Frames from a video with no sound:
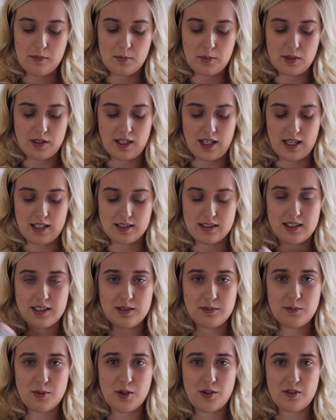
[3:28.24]
But yeah, so
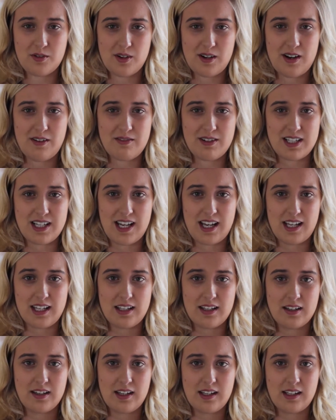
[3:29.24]
this is more for an
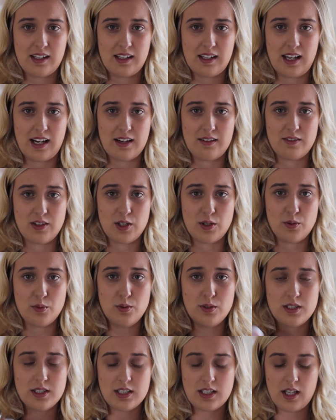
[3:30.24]
everyday kind of
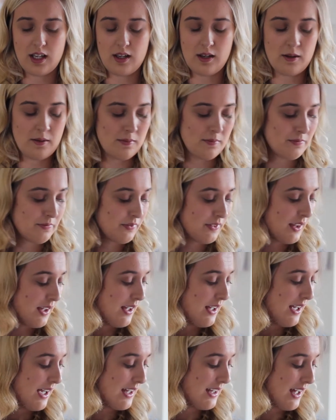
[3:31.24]
use.
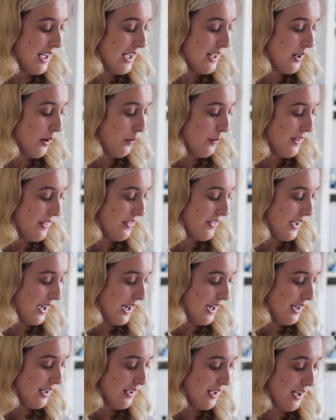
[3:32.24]
And then with
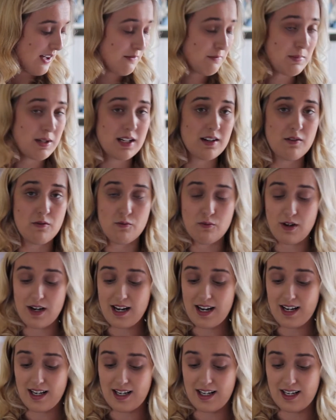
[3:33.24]
that, I've been
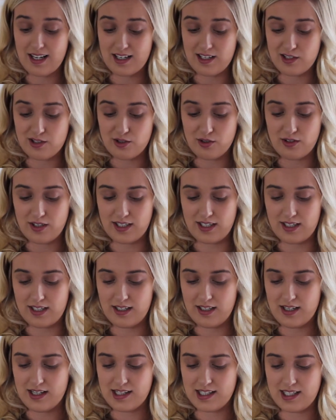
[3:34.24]
really
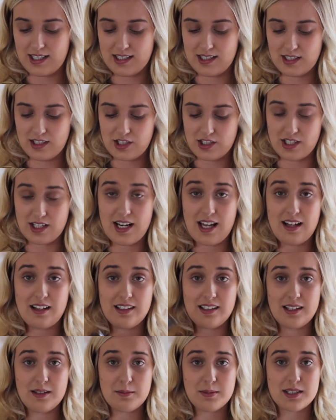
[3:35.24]
enjoying this
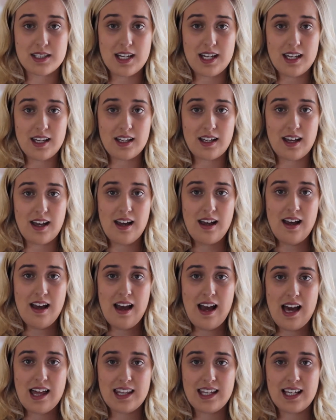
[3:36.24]
Chanel lipstick.
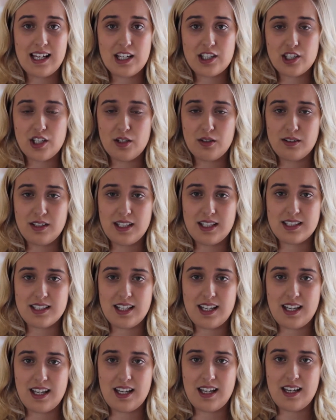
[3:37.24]
I think I showed this
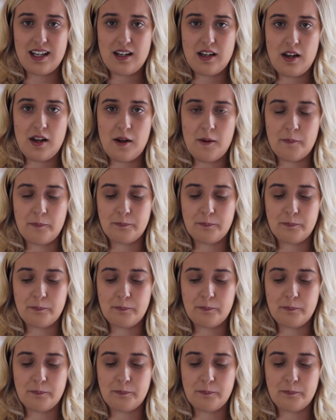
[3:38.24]
in